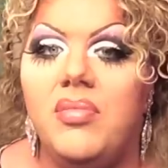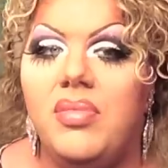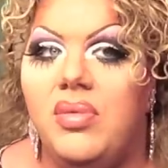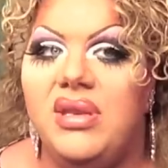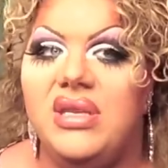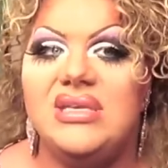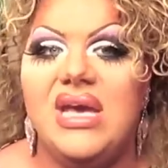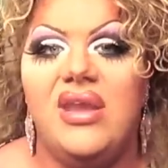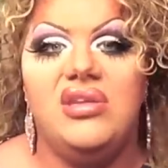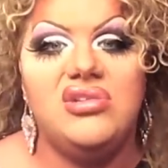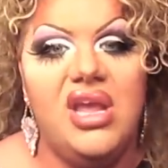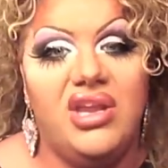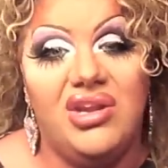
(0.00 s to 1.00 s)
but when he's out
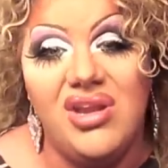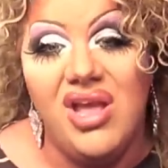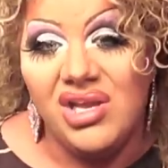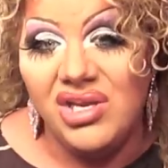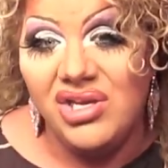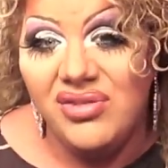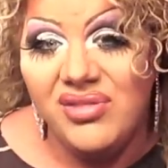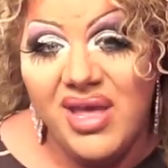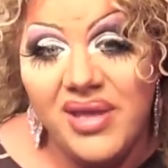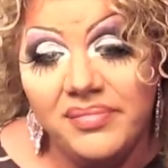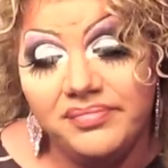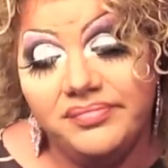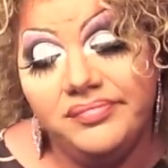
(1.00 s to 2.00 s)
of drag, you're not going to do
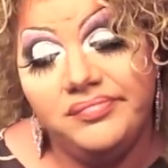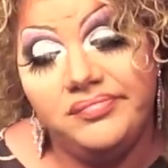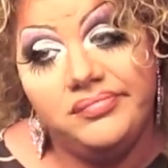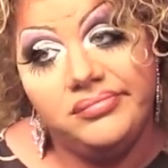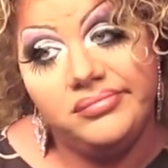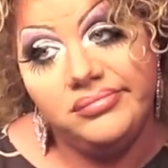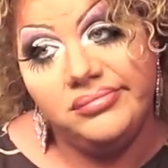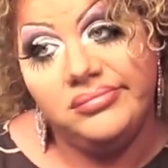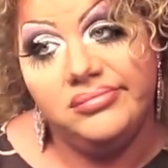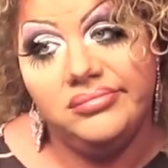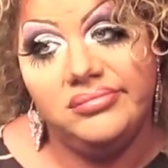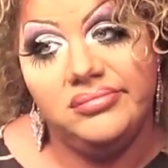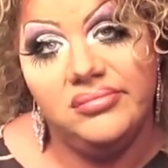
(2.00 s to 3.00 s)
that.
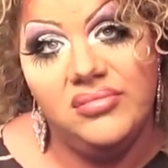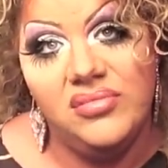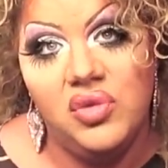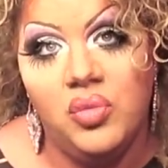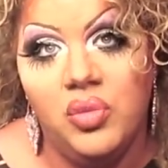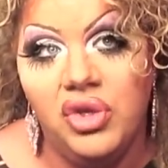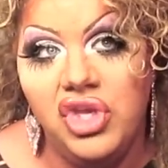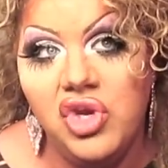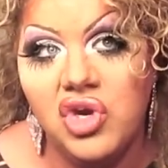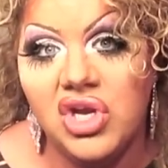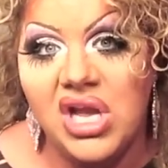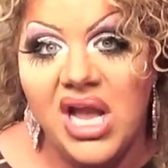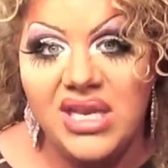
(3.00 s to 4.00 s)
Well,
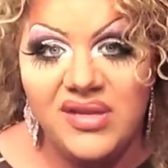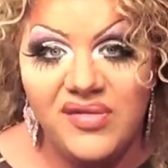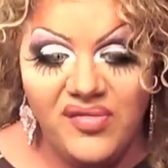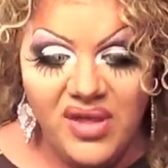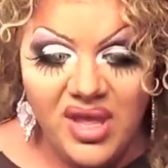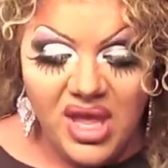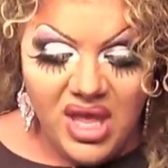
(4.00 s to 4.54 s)
you're kind of